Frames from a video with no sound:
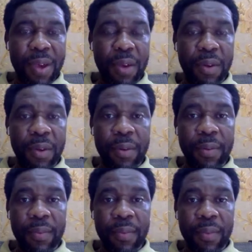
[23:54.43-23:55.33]
And
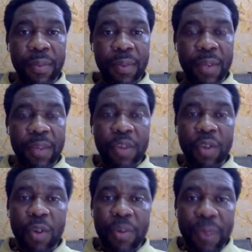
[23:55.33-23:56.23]
the
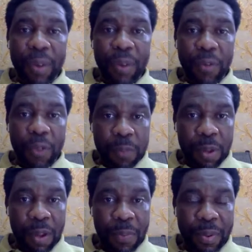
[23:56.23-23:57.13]
discovery of your
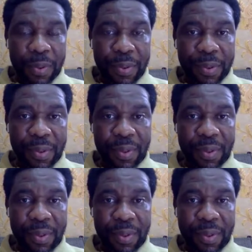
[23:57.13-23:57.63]
purpose